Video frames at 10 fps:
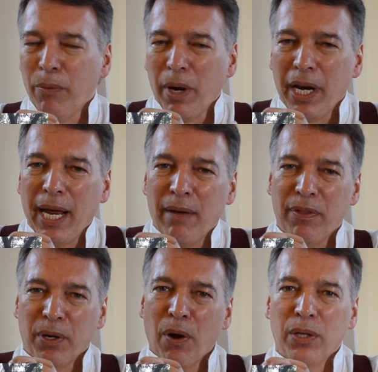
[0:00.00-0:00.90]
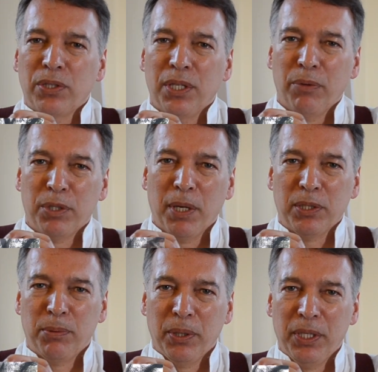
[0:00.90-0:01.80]
want to have the costs and the
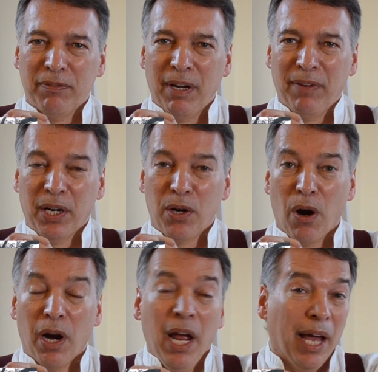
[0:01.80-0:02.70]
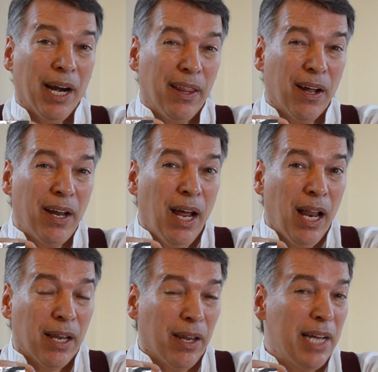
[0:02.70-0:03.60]
responsibilities of having a car. And I thought,
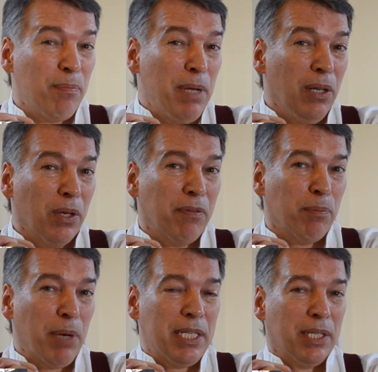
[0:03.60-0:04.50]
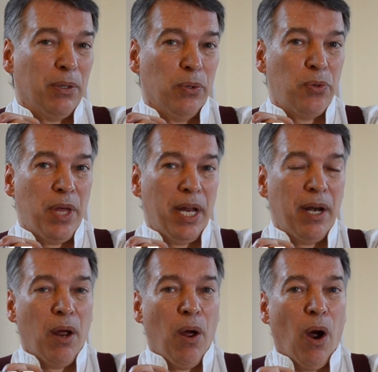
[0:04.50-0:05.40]
let me look for bicycles
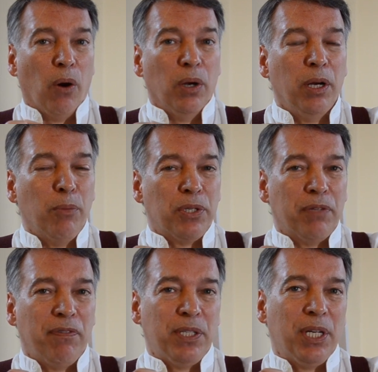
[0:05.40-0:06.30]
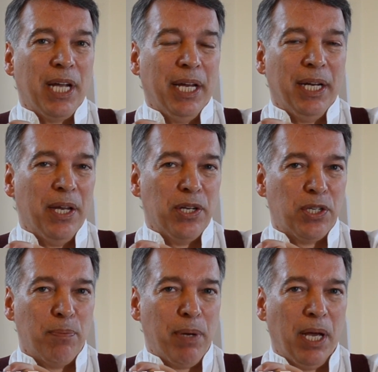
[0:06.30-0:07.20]
that are a little more sophisticated than
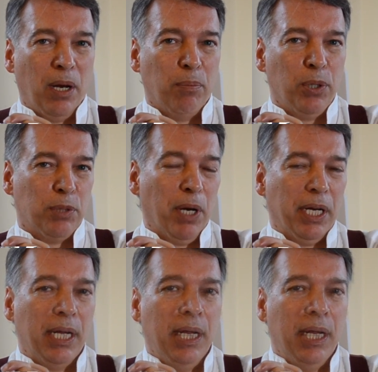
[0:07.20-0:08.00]
just a pedal push bike.